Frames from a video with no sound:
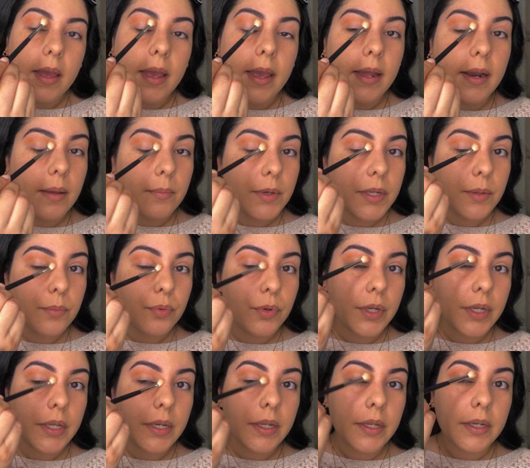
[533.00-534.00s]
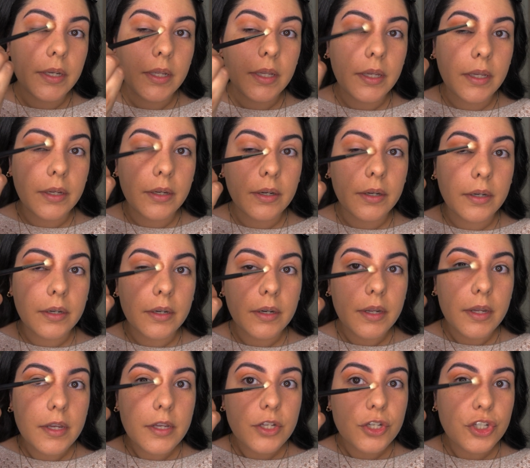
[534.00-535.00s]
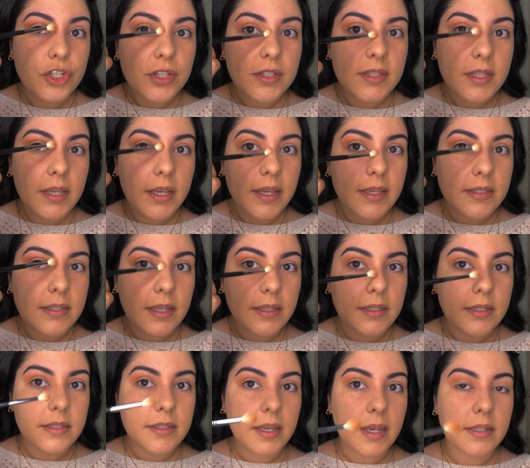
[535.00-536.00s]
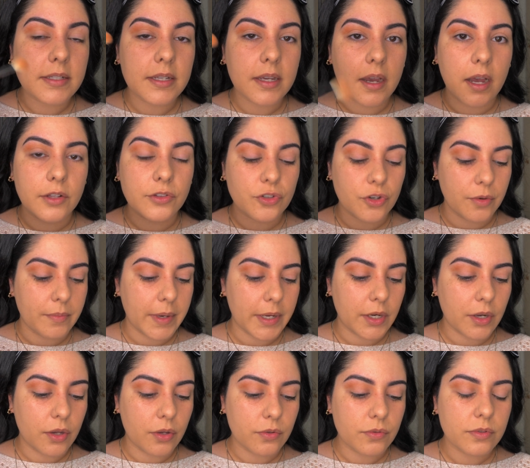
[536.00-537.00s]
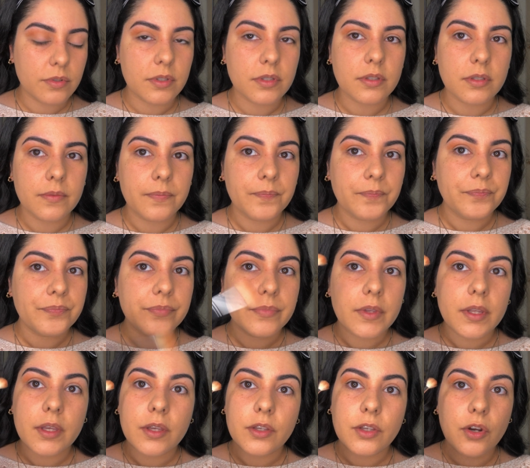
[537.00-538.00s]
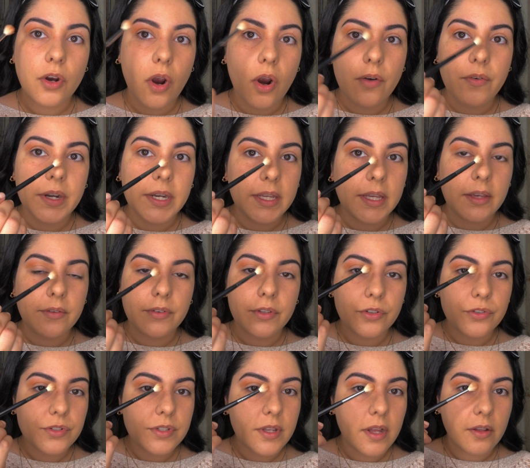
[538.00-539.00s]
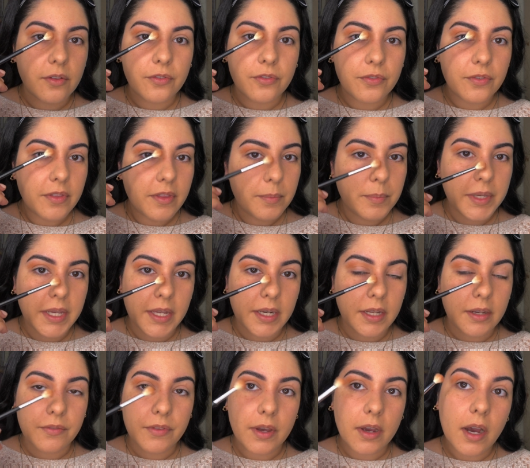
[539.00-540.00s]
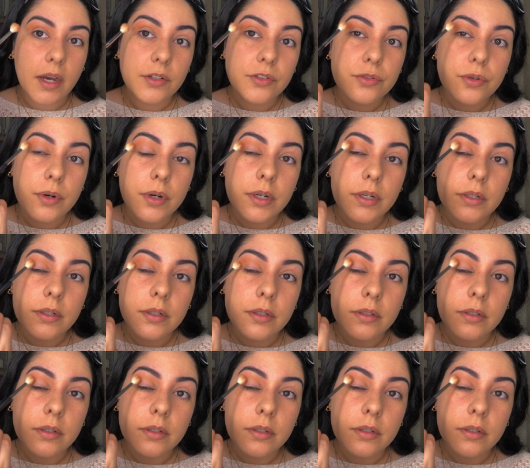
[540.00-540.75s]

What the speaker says: And I'm going to bring it in here just in case I decide to contour my nose. You're already giving yourself the beginning of the contour.